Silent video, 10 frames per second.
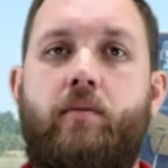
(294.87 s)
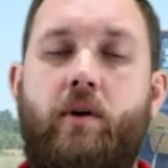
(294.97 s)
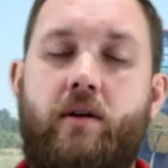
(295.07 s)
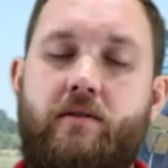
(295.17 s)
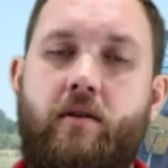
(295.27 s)

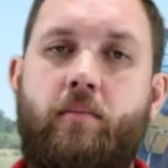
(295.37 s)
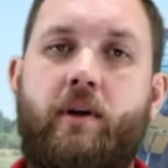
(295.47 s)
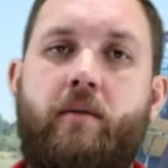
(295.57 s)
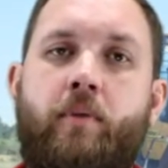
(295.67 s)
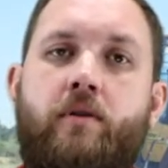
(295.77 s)
We also
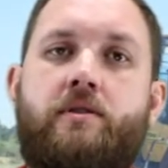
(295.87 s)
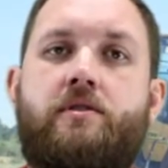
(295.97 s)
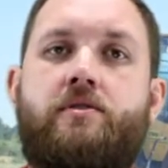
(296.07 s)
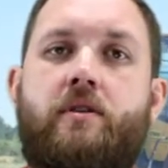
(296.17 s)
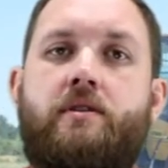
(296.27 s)
completed
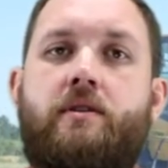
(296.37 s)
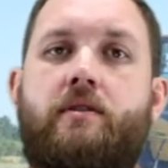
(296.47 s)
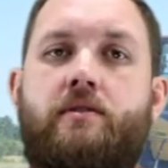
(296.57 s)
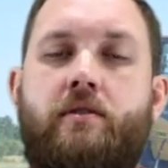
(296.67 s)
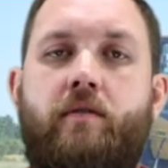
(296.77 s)

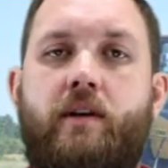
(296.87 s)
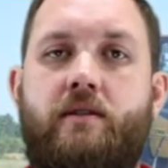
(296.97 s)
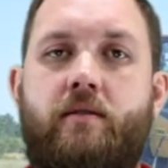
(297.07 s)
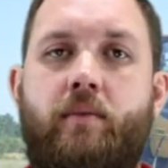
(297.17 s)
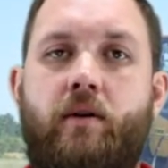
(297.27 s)
post-construction
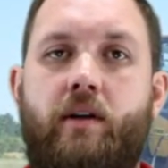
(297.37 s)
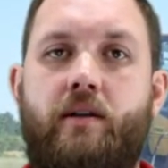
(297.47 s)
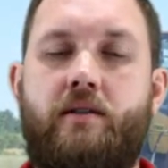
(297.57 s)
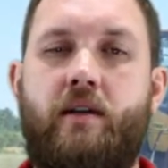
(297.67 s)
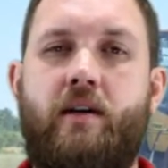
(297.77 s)
surveys of the
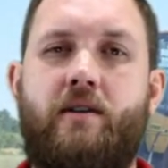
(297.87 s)
buildings